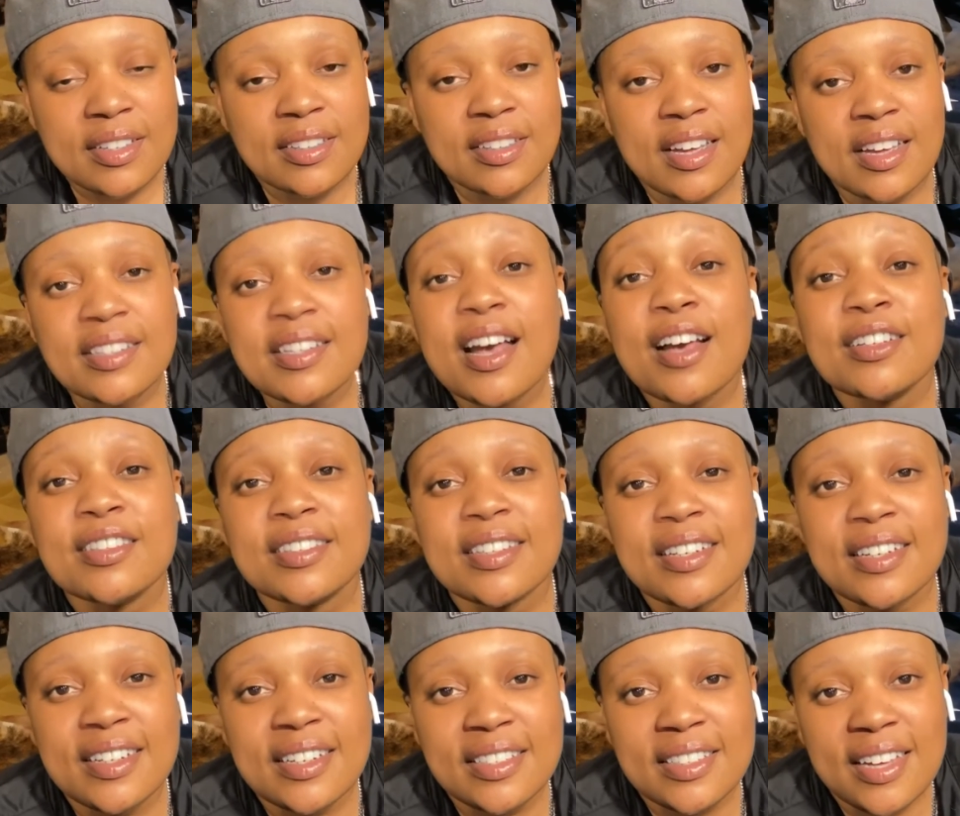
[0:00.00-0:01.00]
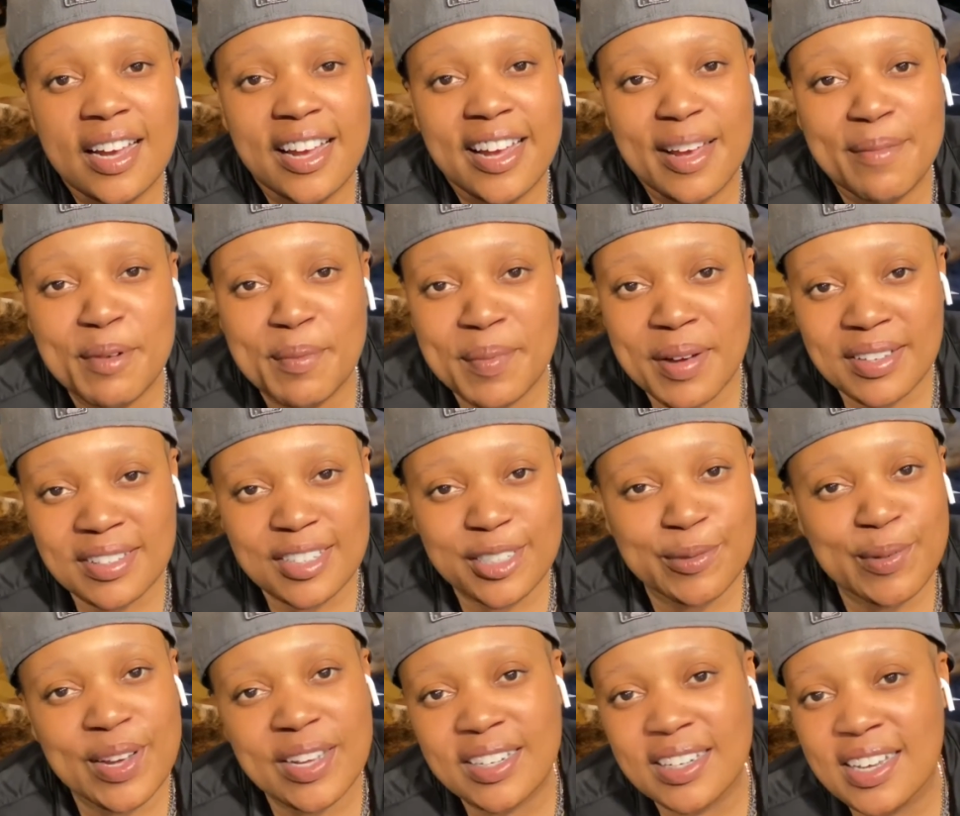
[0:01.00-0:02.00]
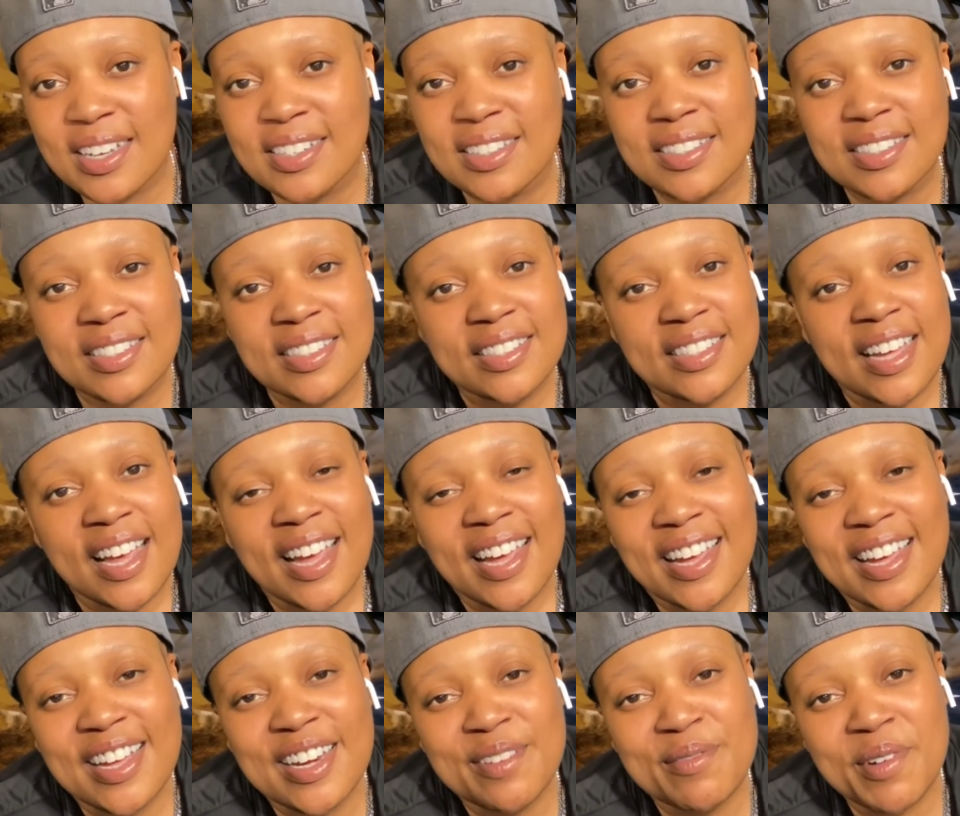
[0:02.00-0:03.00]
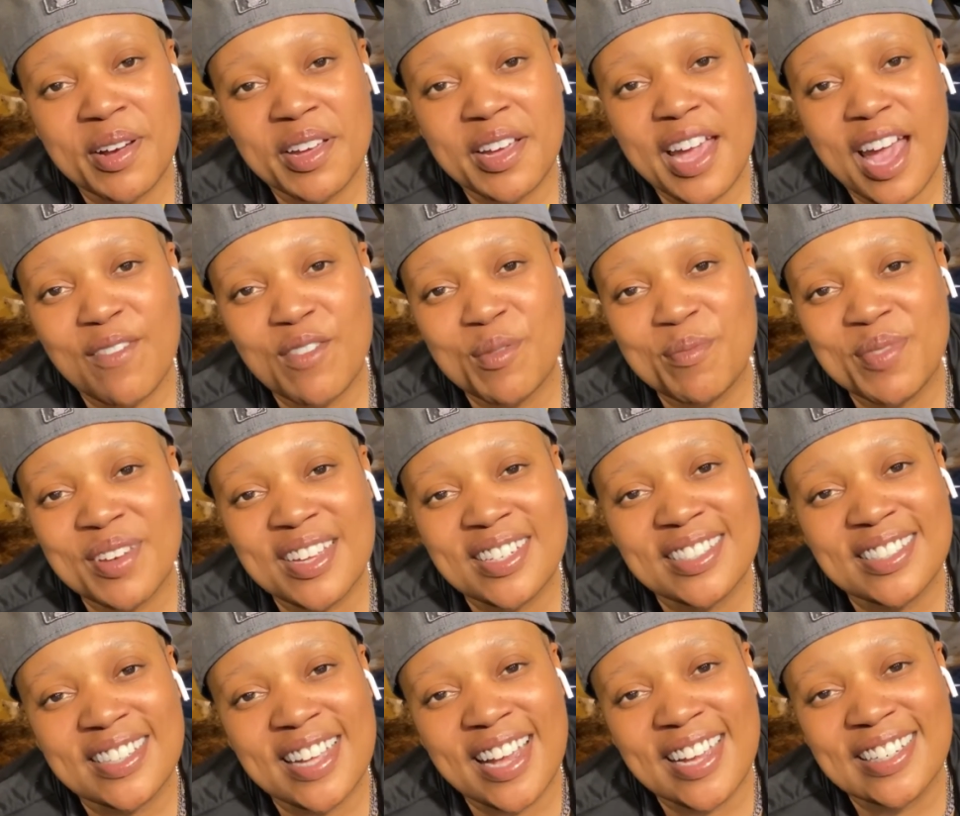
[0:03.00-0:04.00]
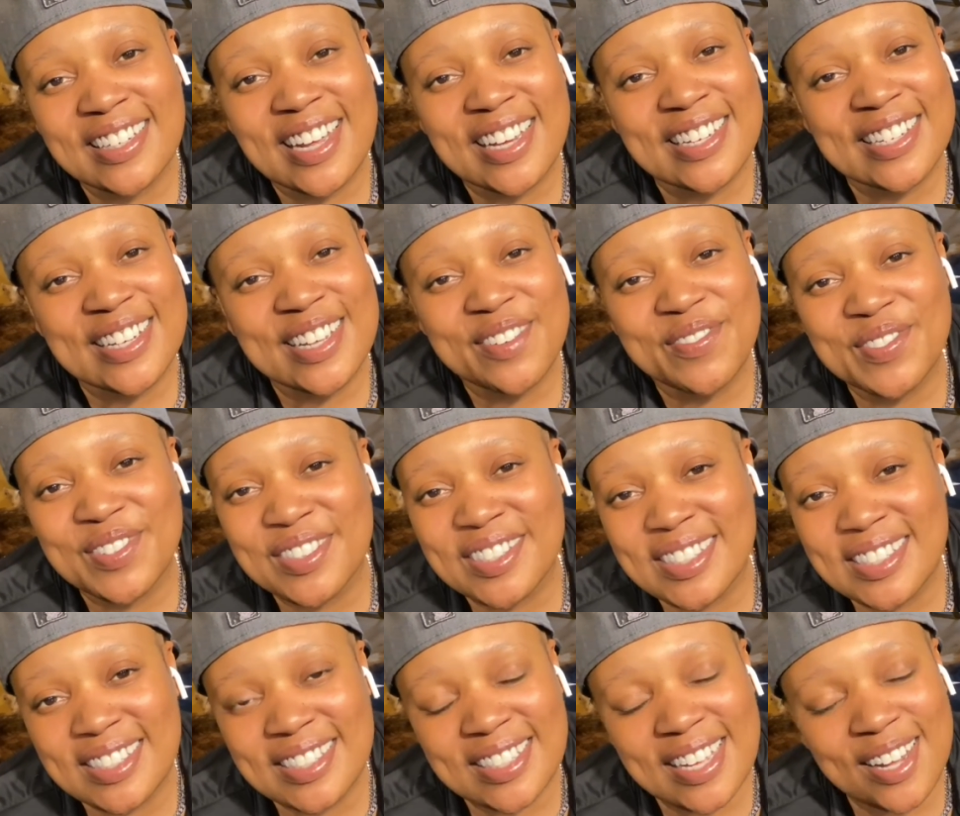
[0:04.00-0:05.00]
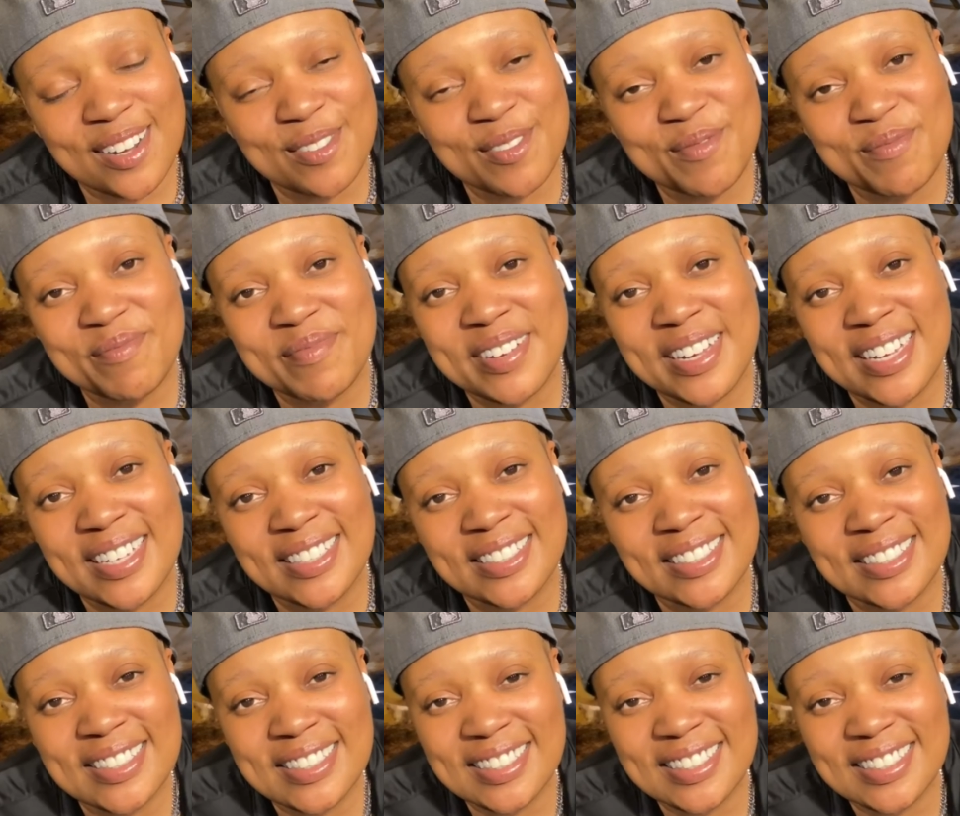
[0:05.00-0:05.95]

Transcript: That's how serious I am about this weight loss. Anyway, have a blessed night, and I love you so much.